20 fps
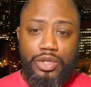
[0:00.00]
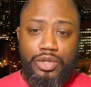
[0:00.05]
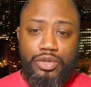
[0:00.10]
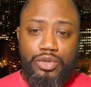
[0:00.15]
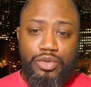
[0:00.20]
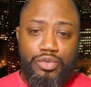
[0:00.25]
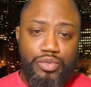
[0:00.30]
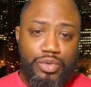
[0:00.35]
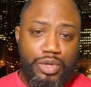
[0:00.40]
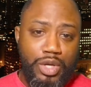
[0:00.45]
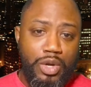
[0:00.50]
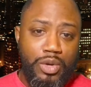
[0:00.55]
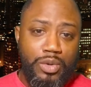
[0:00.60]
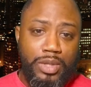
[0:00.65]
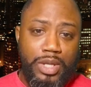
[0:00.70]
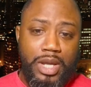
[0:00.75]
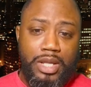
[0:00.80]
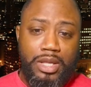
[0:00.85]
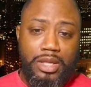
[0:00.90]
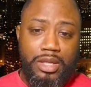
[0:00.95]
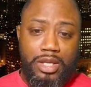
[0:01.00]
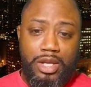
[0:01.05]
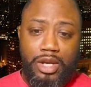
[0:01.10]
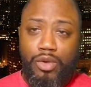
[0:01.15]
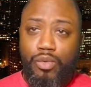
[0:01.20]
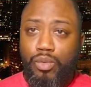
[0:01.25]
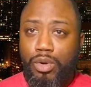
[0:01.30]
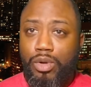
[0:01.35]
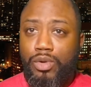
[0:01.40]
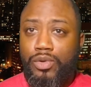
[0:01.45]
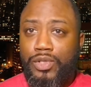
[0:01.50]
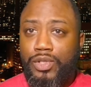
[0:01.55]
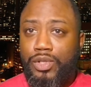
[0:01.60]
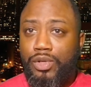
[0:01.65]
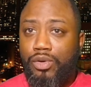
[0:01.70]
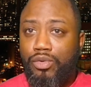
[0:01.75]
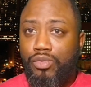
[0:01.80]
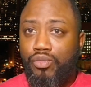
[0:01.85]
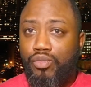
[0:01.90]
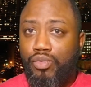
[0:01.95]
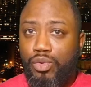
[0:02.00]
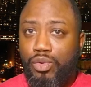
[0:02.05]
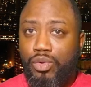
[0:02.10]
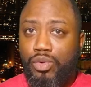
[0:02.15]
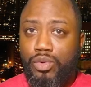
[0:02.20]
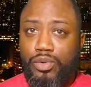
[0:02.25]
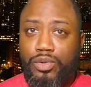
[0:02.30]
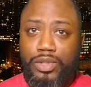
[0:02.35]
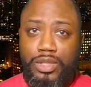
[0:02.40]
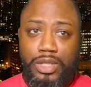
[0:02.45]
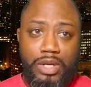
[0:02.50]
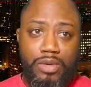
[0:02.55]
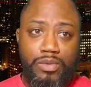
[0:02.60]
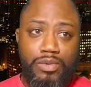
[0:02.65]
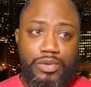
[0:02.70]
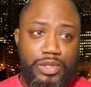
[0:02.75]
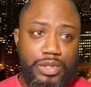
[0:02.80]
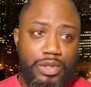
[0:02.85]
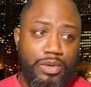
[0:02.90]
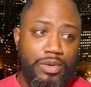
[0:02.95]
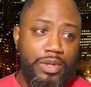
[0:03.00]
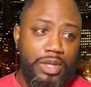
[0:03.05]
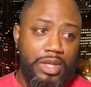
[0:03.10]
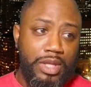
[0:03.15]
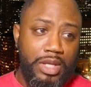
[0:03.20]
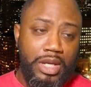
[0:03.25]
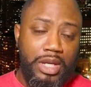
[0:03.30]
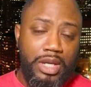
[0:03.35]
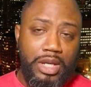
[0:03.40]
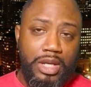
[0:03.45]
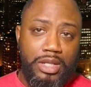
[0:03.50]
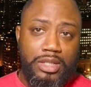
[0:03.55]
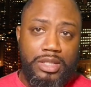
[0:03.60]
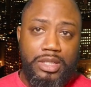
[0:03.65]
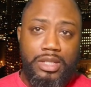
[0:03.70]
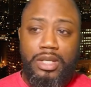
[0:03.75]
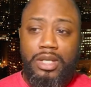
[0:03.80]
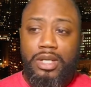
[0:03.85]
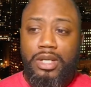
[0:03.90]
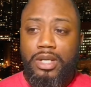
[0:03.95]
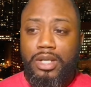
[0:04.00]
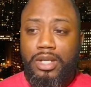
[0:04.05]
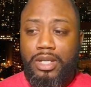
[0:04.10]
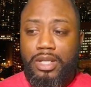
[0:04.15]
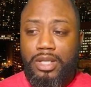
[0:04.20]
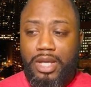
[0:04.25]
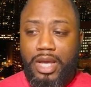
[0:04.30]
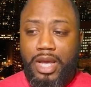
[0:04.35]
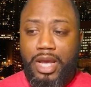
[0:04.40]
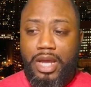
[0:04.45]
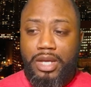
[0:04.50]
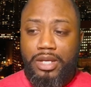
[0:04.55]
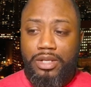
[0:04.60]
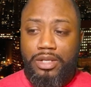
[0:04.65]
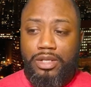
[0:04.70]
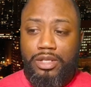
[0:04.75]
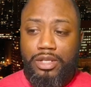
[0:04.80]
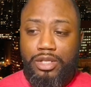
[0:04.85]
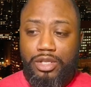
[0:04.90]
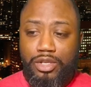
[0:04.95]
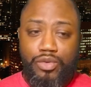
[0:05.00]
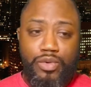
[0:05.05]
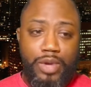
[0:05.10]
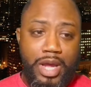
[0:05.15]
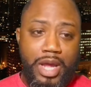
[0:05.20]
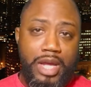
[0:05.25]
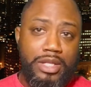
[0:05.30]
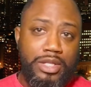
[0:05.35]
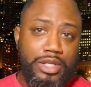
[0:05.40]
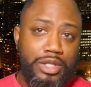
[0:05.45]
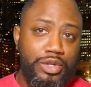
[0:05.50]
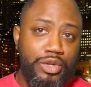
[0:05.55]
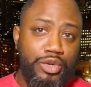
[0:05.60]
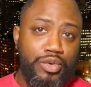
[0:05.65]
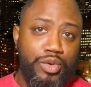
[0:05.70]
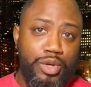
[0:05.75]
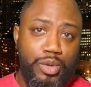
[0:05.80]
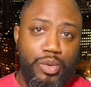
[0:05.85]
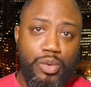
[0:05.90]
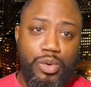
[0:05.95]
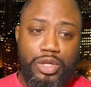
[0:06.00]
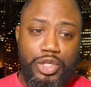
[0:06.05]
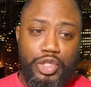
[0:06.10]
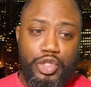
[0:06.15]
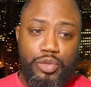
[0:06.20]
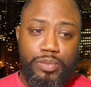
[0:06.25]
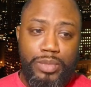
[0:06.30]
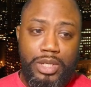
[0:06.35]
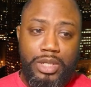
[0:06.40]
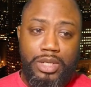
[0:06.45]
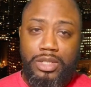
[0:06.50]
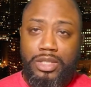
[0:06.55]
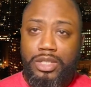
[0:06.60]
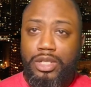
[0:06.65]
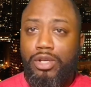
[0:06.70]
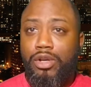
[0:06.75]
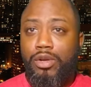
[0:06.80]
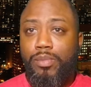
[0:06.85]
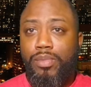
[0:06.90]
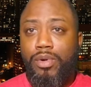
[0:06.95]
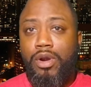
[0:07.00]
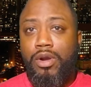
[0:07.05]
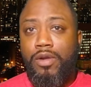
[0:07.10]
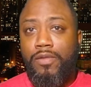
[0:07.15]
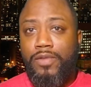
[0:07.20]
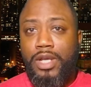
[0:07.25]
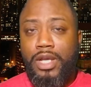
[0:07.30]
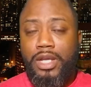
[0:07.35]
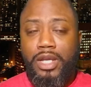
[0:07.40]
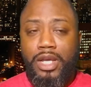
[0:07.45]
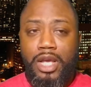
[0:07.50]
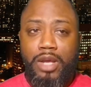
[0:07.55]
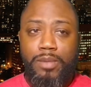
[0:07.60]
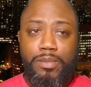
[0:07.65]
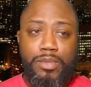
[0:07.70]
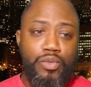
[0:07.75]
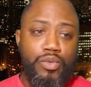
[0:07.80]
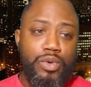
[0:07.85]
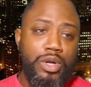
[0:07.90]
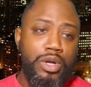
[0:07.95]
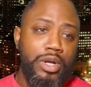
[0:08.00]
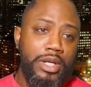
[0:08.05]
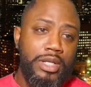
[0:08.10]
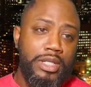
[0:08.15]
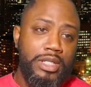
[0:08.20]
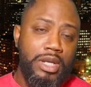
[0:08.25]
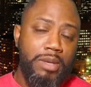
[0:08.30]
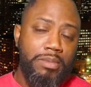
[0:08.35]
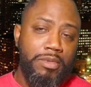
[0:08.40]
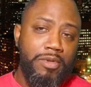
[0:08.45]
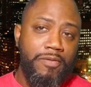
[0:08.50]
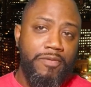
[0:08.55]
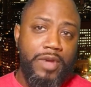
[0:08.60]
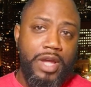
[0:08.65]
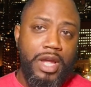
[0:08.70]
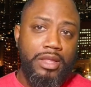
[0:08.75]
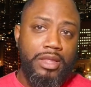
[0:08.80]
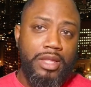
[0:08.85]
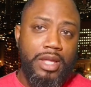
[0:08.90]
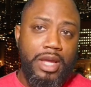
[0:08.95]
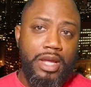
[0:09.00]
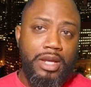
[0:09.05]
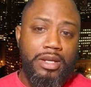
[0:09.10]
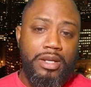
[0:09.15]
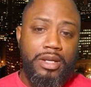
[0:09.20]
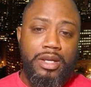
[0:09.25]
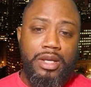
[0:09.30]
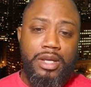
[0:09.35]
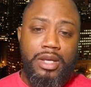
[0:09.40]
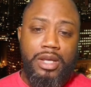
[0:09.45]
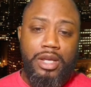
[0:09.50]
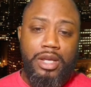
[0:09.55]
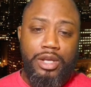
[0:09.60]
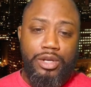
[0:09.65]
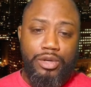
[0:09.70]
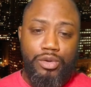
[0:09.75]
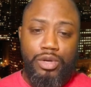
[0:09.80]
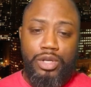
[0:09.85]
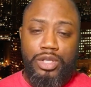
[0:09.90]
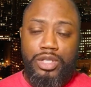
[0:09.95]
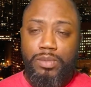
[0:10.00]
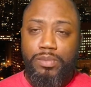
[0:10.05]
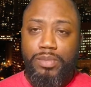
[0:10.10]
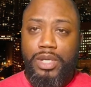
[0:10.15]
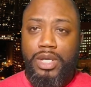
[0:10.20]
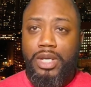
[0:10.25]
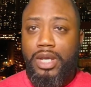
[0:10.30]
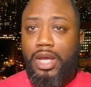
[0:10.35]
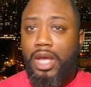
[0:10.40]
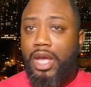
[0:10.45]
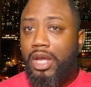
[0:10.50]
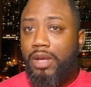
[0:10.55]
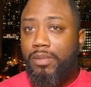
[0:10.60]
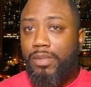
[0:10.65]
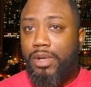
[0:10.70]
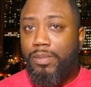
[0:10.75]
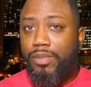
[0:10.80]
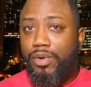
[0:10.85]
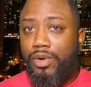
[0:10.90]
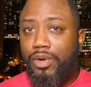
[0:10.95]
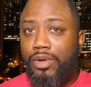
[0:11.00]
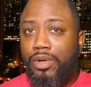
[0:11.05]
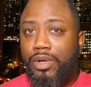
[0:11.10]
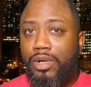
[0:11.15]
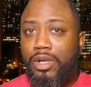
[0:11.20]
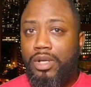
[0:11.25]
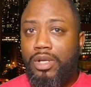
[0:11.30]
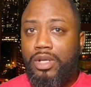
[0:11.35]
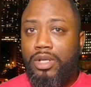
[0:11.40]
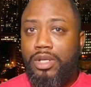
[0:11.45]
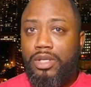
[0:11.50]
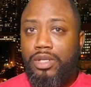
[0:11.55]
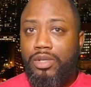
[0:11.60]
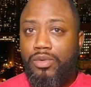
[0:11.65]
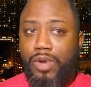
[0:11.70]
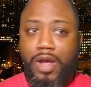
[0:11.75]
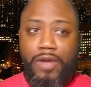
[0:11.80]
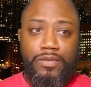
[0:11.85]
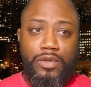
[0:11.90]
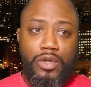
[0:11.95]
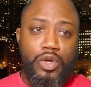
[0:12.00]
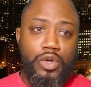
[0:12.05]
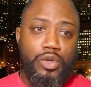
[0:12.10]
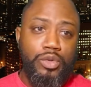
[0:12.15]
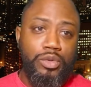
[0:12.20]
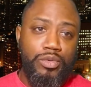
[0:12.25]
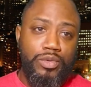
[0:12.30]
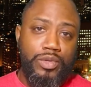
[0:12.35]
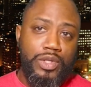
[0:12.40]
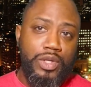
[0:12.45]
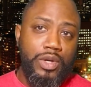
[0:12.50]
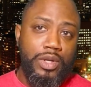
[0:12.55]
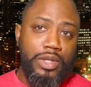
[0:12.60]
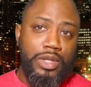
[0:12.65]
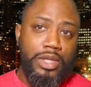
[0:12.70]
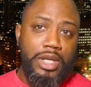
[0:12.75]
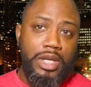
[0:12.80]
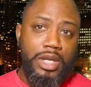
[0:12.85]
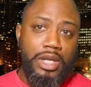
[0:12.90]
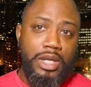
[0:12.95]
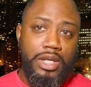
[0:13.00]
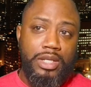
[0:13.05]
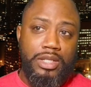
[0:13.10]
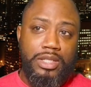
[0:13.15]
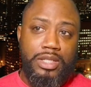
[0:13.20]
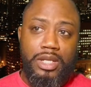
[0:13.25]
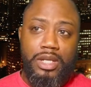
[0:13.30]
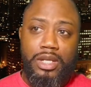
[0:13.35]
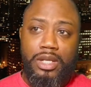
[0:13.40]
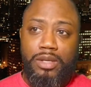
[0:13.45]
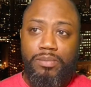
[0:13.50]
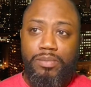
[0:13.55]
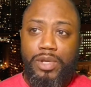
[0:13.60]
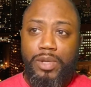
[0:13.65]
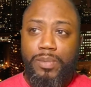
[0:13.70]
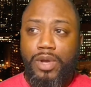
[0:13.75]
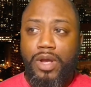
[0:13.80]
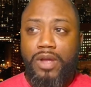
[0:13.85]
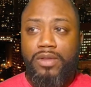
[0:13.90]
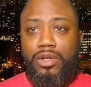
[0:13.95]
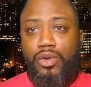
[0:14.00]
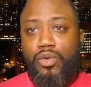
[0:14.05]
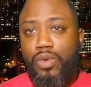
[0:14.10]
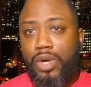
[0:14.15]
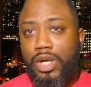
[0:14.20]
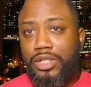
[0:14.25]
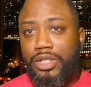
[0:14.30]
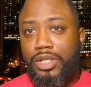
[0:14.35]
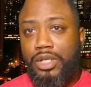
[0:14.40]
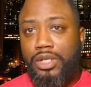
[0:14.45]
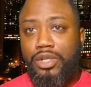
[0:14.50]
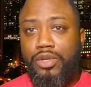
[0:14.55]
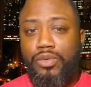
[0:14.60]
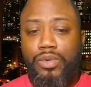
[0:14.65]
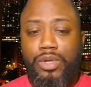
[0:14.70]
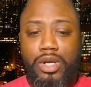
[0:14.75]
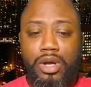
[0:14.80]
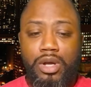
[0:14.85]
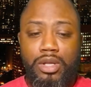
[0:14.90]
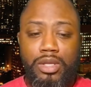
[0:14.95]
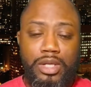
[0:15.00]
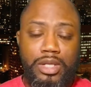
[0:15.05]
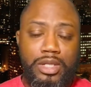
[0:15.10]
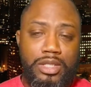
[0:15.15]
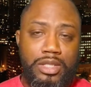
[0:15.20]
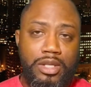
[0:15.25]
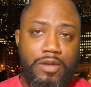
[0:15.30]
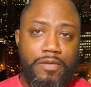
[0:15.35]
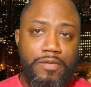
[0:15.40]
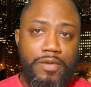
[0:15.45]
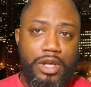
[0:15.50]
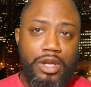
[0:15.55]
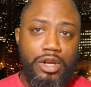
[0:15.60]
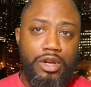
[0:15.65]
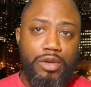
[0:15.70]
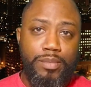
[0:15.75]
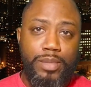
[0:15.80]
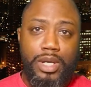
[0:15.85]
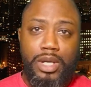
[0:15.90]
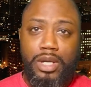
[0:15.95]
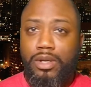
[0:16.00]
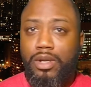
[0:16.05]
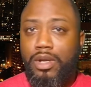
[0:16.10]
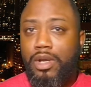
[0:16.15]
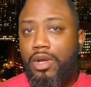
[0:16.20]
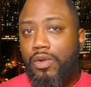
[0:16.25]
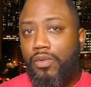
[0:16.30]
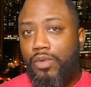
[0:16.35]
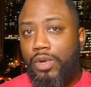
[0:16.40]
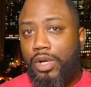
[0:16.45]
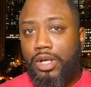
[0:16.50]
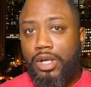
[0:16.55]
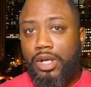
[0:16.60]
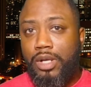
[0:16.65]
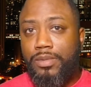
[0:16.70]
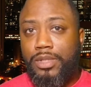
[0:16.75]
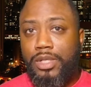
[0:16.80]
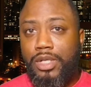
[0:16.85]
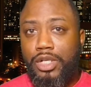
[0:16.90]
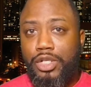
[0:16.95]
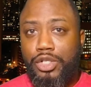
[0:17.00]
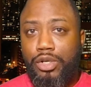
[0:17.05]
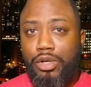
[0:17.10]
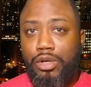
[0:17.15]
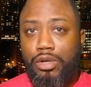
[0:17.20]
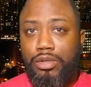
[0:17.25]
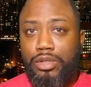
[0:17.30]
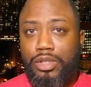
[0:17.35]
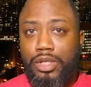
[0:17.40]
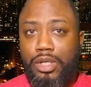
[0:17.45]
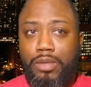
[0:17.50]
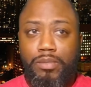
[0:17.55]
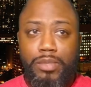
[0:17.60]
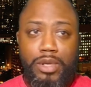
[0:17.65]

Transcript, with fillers: you know that there were certain rules and there were certain things that you had to do in order to be considered a part of that gang. But we'll accept the fact that in order to be a gang member, you have to go through certain things and people have to question you and all of this stuff here. But when it comes to the church,